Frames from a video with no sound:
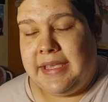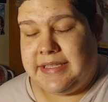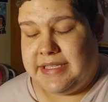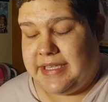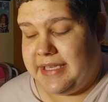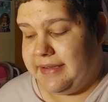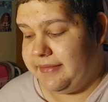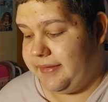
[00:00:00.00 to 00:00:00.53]

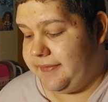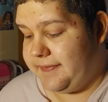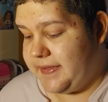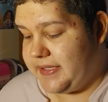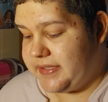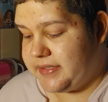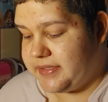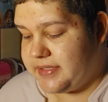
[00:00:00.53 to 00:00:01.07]
seeing how it
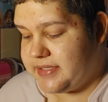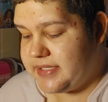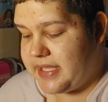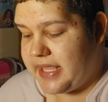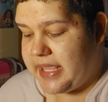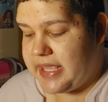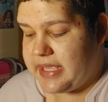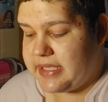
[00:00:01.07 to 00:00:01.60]
feels,
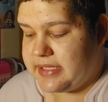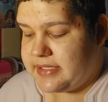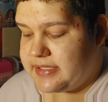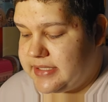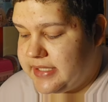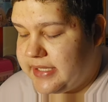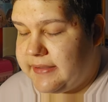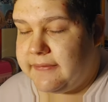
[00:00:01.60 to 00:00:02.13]

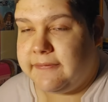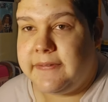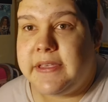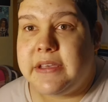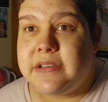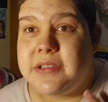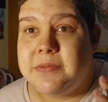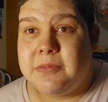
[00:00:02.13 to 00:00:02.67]
and it
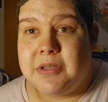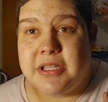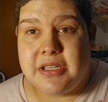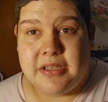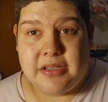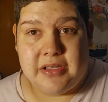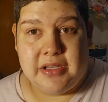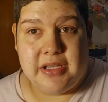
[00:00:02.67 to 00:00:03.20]
feels pretty
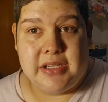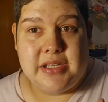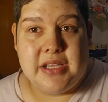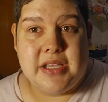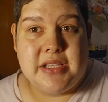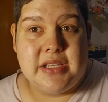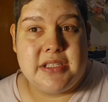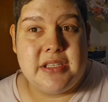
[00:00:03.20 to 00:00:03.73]
good.
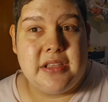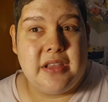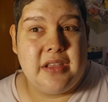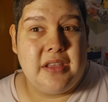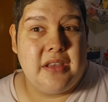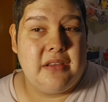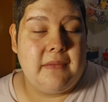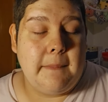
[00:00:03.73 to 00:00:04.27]
It doesn't
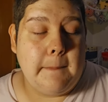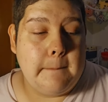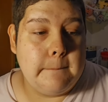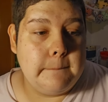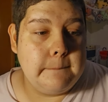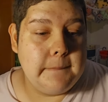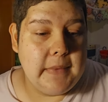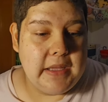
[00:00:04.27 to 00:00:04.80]

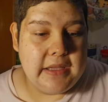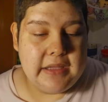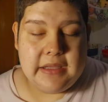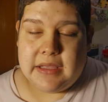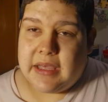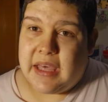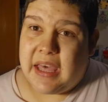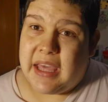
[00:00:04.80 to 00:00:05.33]

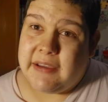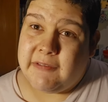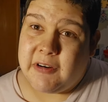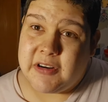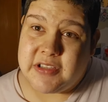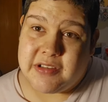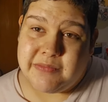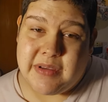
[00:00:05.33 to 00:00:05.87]
I've
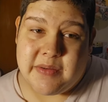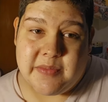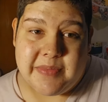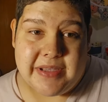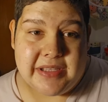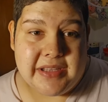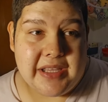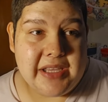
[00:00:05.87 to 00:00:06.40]
heard some people
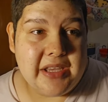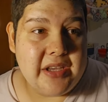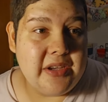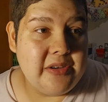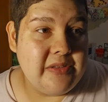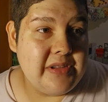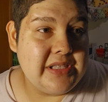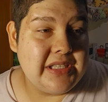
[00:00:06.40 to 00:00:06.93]
being
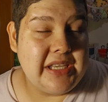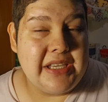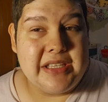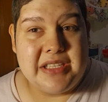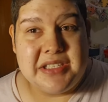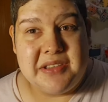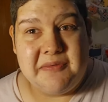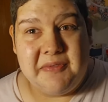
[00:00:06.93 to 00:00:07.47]
oh, it's
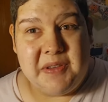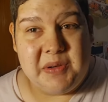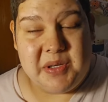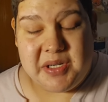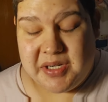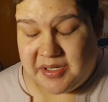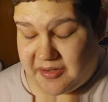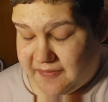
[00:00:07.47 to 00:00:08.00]
does it feel
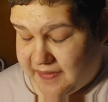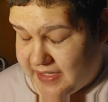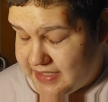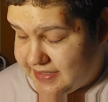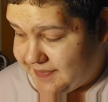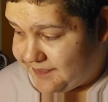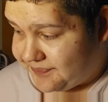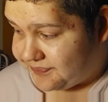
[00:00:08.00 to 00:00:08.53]
good on your
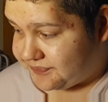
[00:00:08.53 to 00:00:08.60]
face?